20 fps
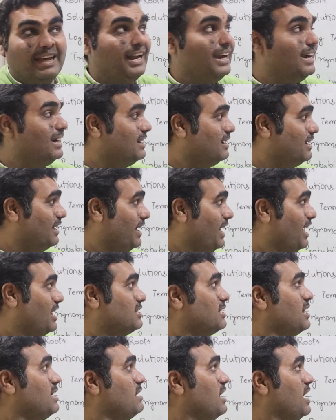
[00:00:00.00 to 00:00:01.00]
And
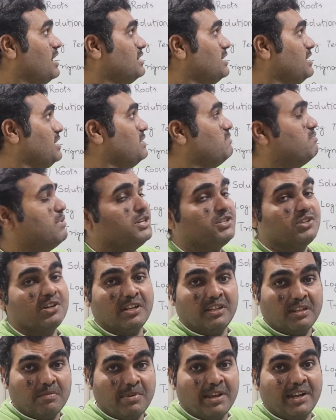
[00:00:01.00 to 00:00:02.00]
as it is
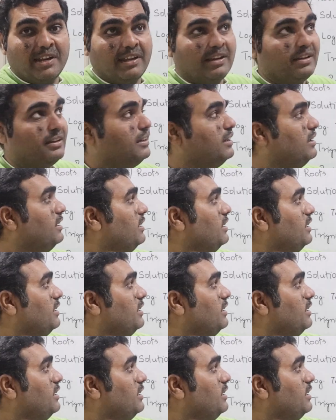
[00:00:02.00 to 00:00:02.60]
mentioned in the beginning,